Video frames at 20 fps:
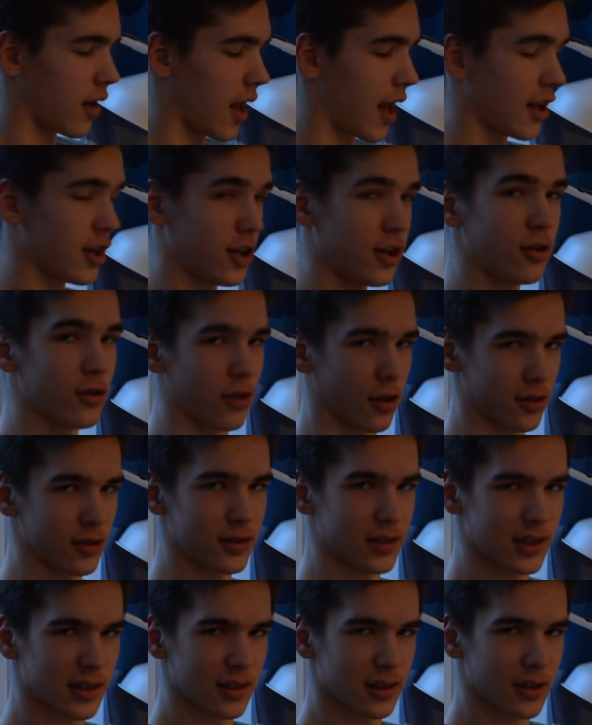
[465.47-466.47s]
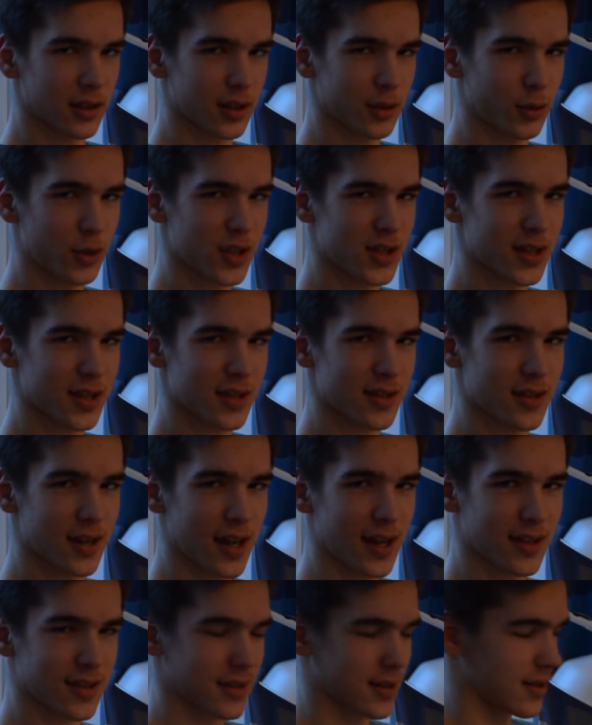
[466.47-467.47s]
"And you don't?" Kristiāns
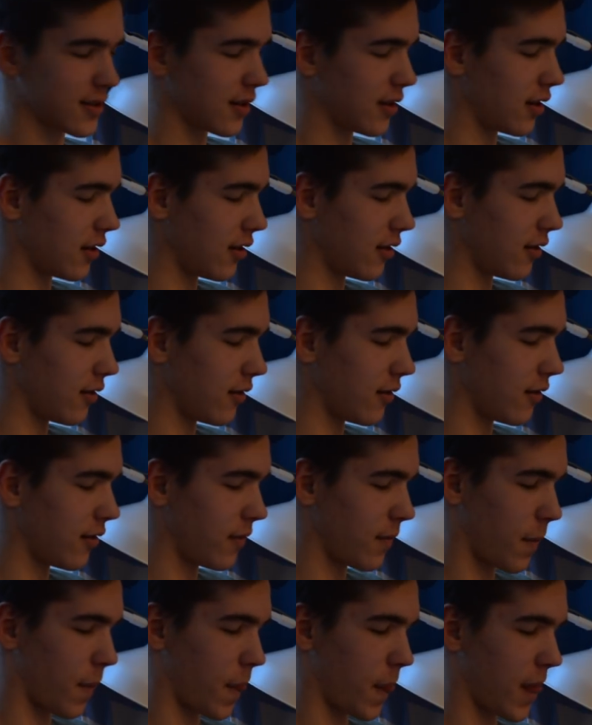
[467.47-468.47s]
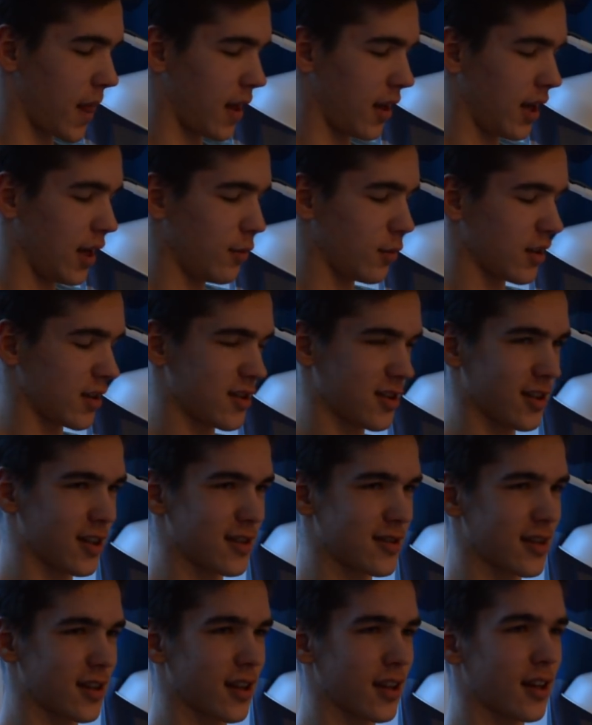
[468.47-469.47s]
asks. Imants
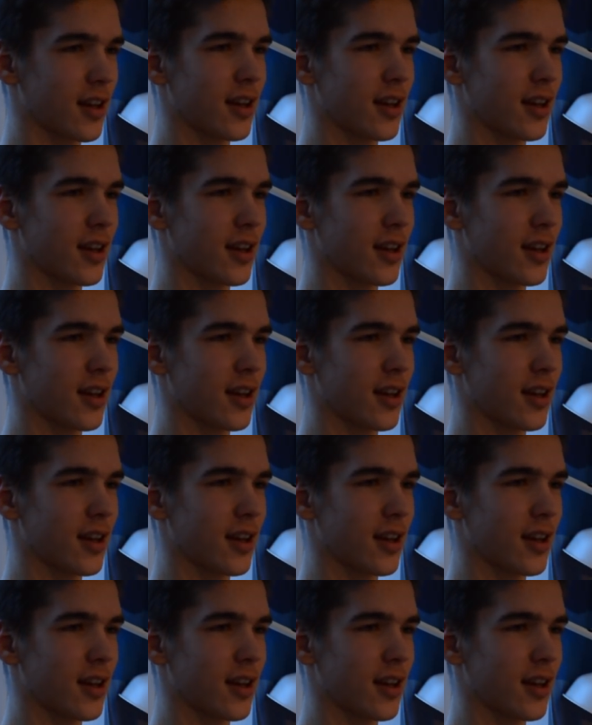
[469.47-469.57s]
says,